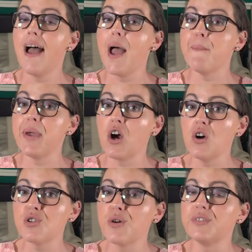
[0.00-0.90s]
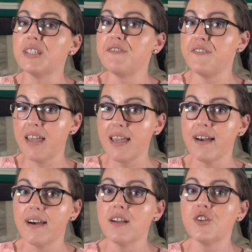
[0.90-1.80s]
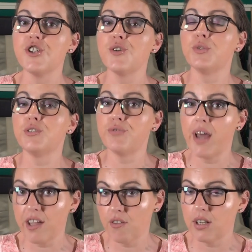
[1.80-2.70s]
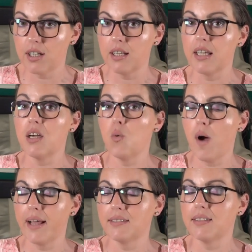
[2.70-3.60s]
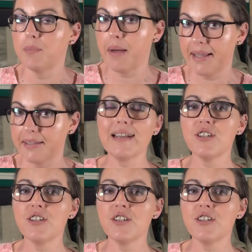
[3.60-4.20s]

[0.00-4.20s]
And because of the fear, she would regularly wet the bed.